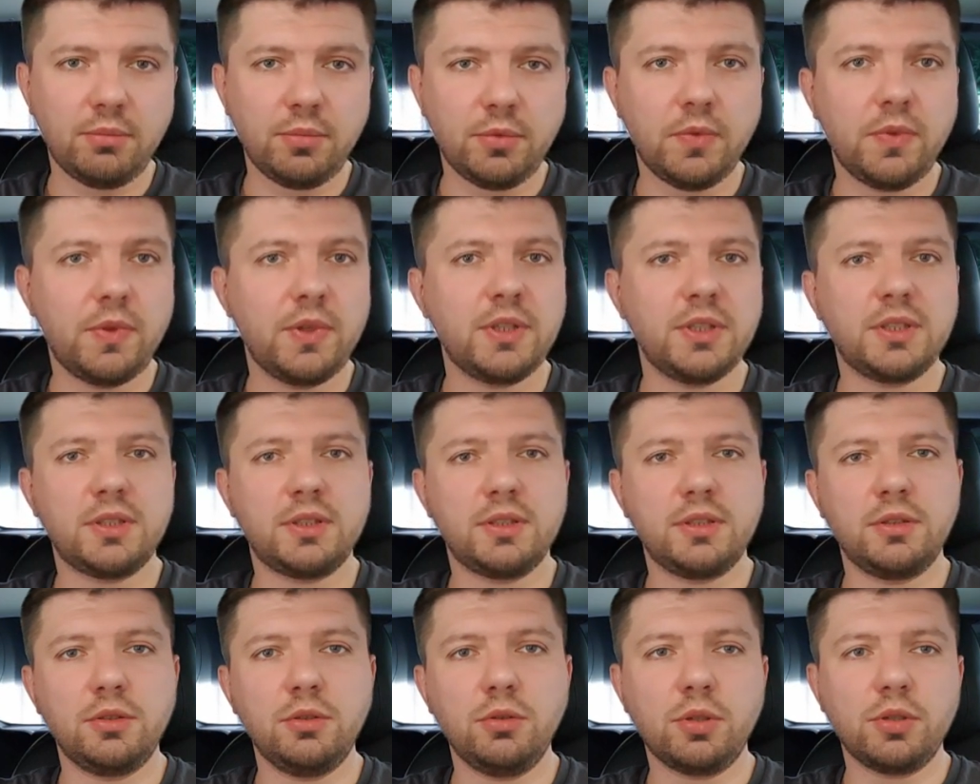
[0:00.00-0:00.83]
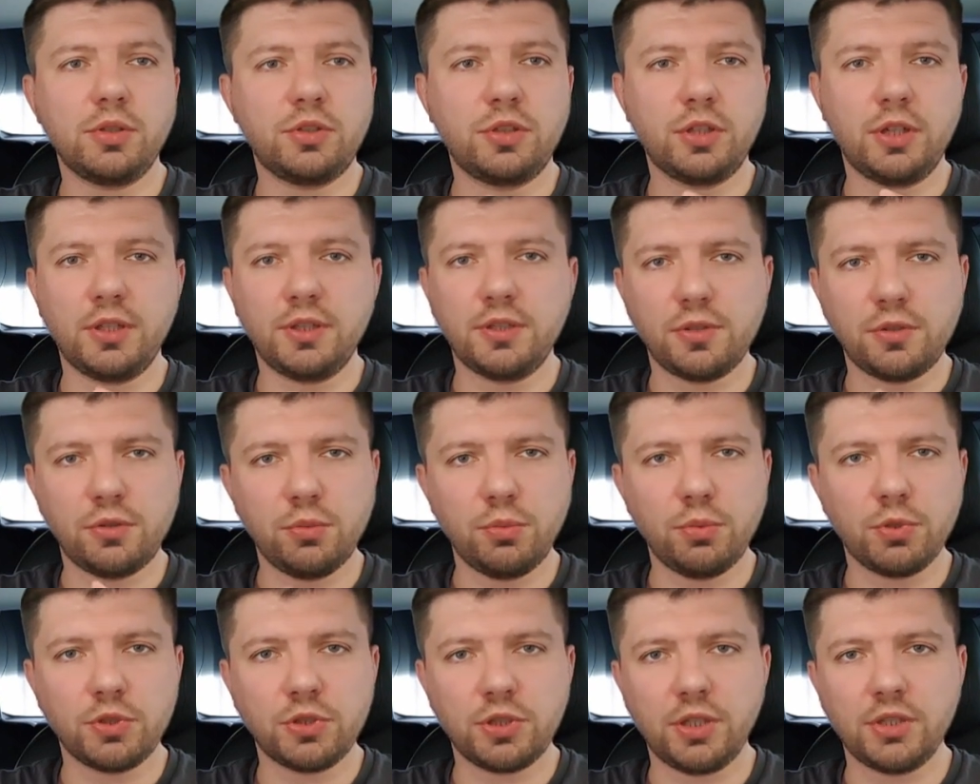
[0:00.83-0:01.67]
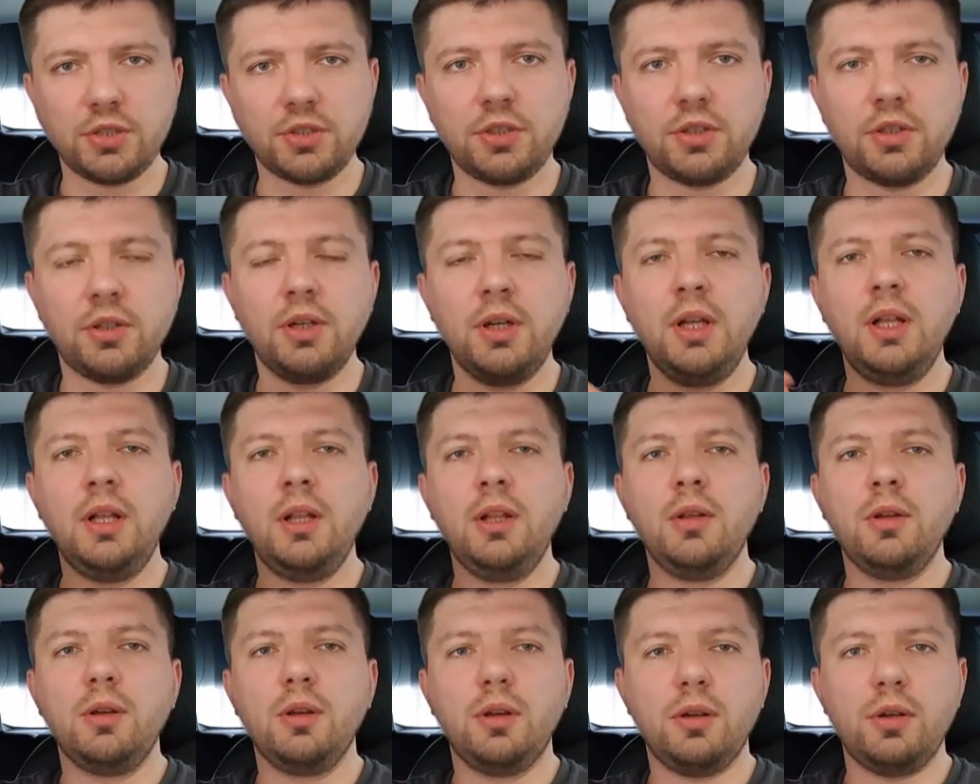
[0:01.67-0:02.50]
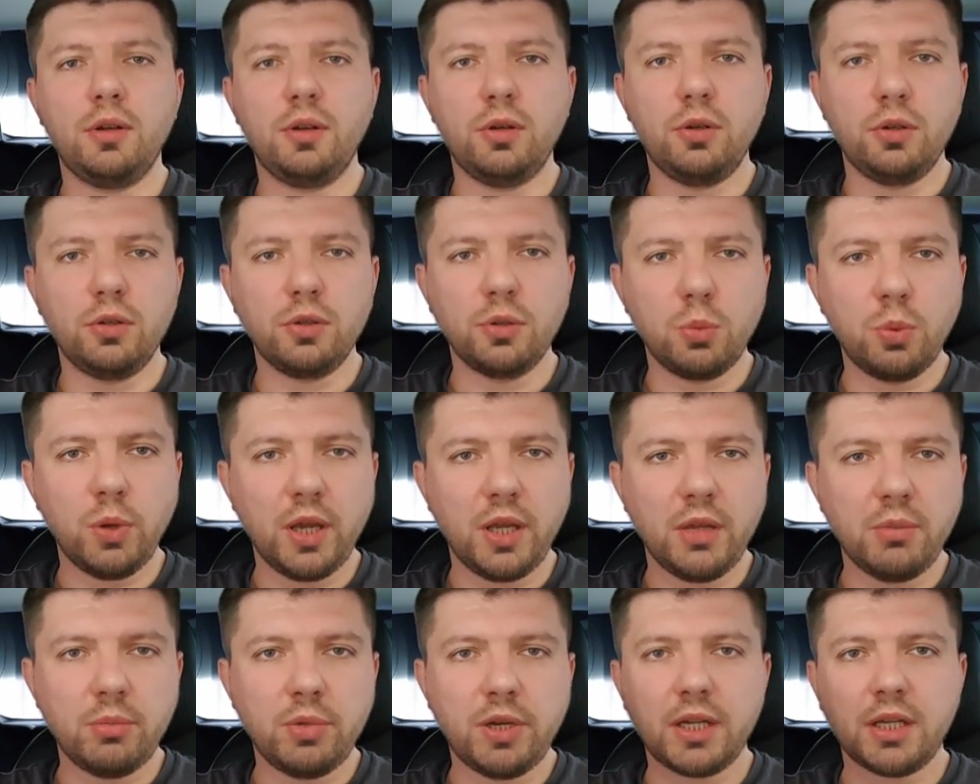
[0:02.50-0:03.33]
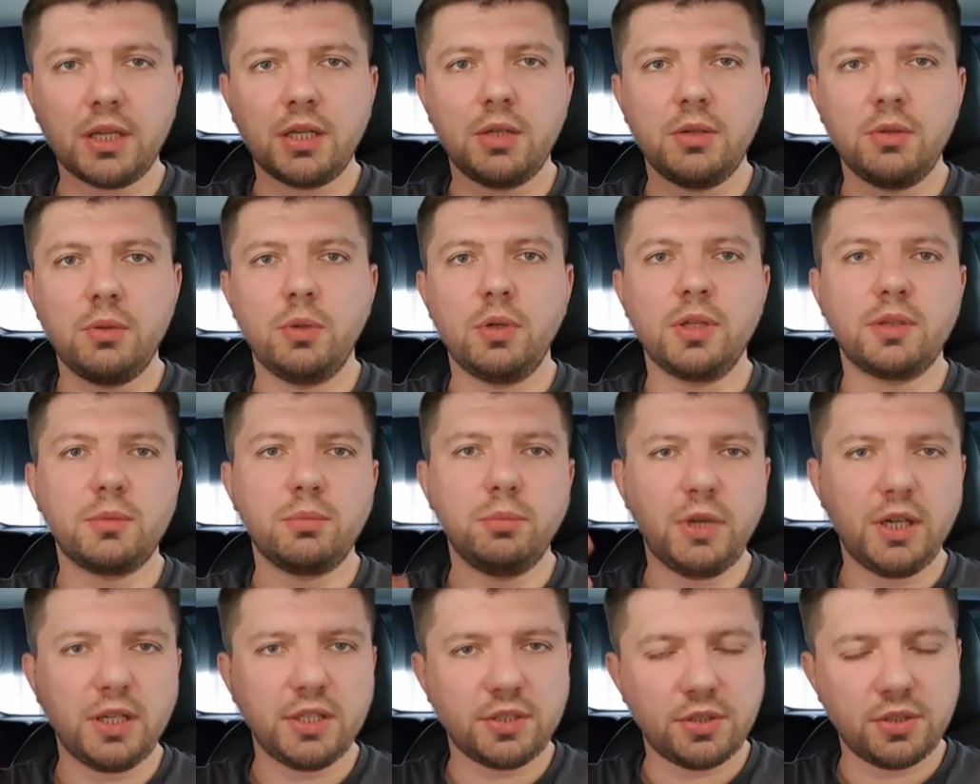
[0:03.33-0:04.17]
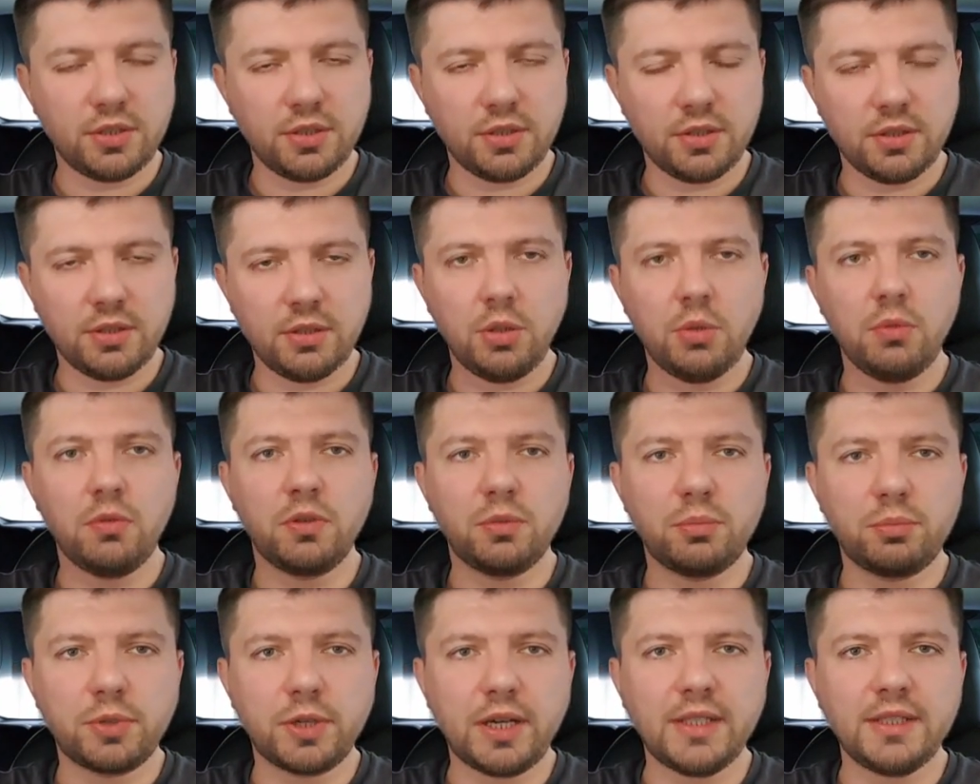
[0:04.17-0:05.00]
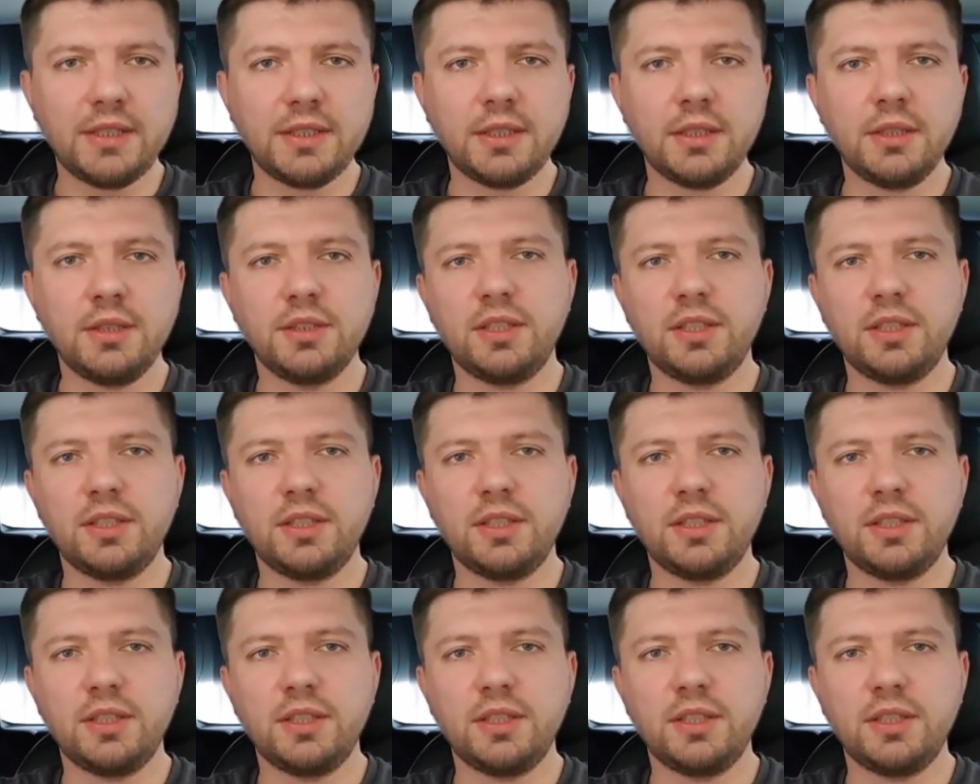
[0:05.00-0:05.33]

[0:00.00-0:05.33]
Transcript: You can charge the supercharger on the way back at much lower price.